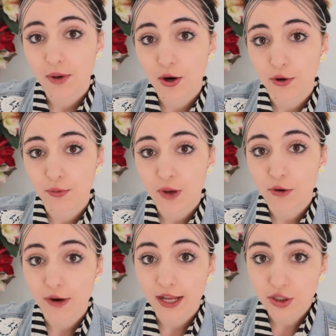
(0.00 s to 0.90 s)
home
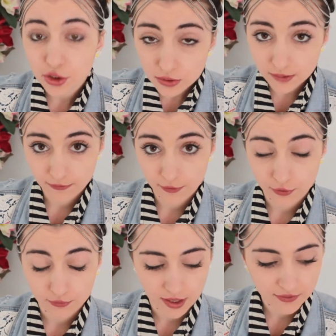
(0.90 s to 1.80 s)
around Europe for
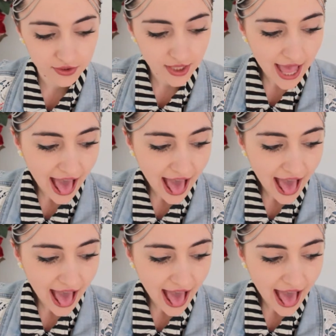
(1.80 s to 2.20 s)
2 months.